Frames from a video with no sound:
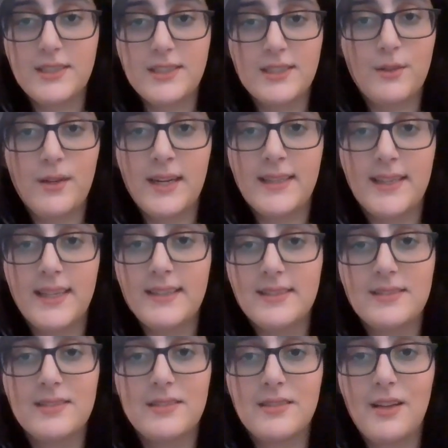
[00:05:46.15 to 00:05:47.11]
So I think
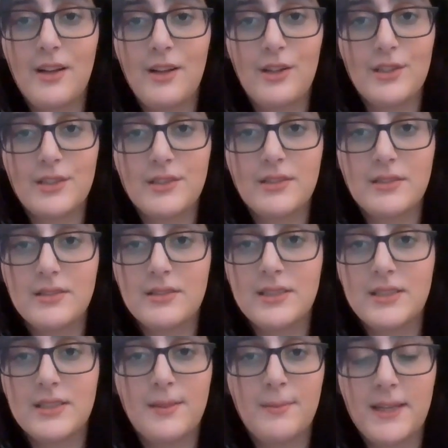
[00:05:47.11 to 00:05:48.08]
this is all
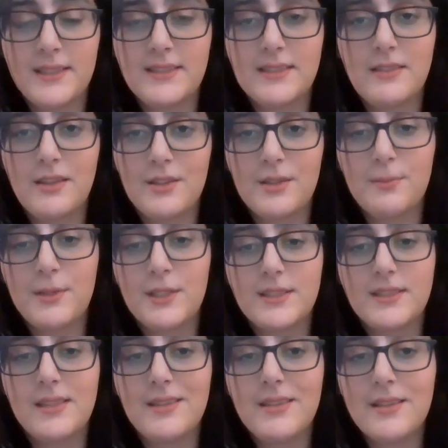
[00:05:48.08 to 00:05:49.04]
dependent on the
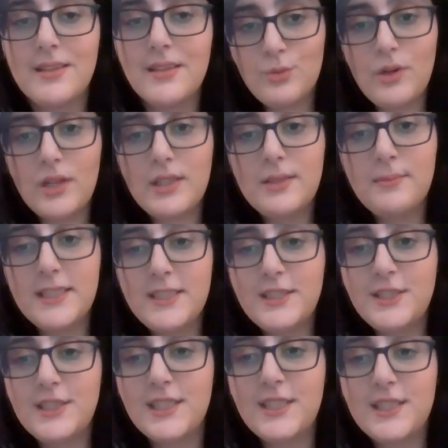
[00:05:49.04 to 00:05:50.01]
person. While
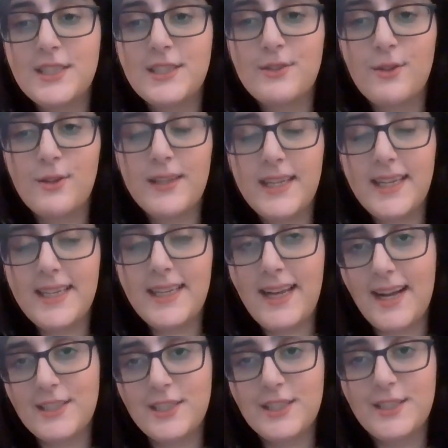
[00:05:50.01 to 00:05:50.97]
Amir's changing story and
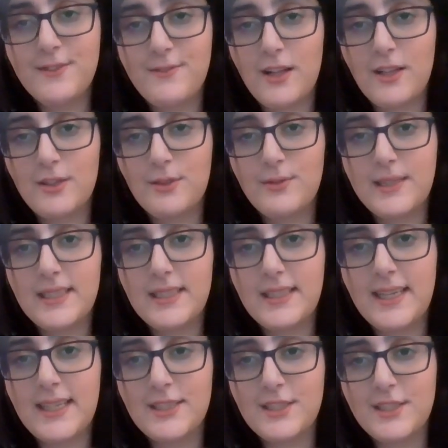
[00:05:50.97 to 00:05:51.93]
actions
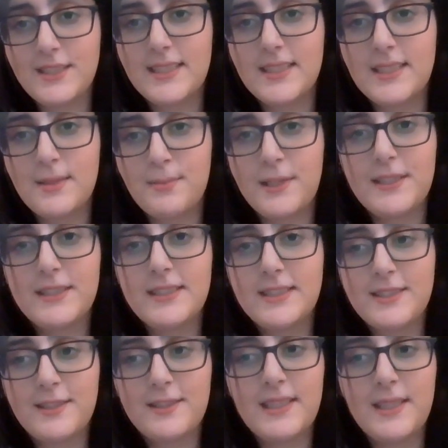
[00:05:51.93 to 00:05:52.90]
following Angela's disappearance
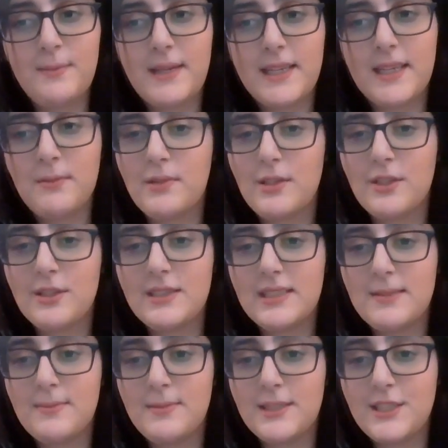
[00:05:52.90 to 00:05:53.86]
certainly make him look
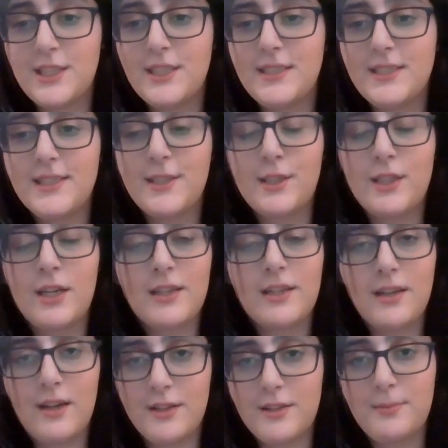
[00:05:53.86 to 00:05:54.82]
suspicious, there
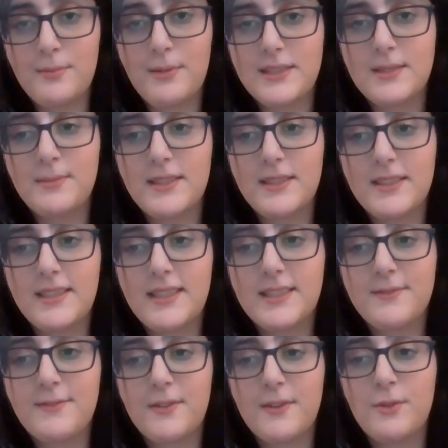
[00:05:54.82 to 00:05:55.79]
are other
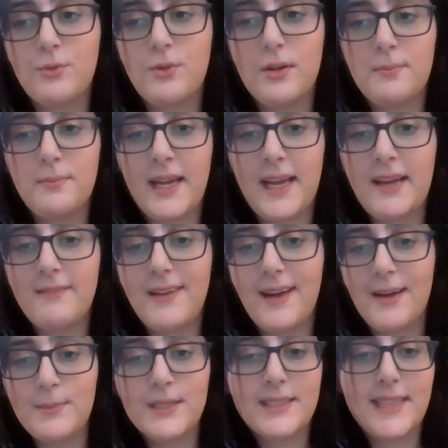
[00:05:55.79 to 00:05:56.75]
possibilities for what may have
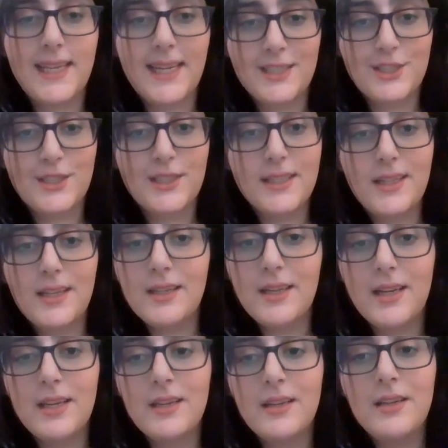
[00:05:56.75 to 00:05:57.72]
happened to Angela that
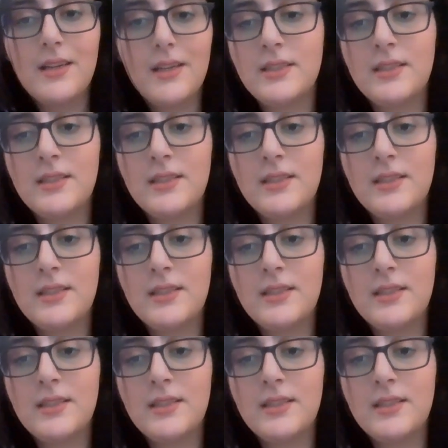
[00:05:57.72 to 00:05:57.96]
night.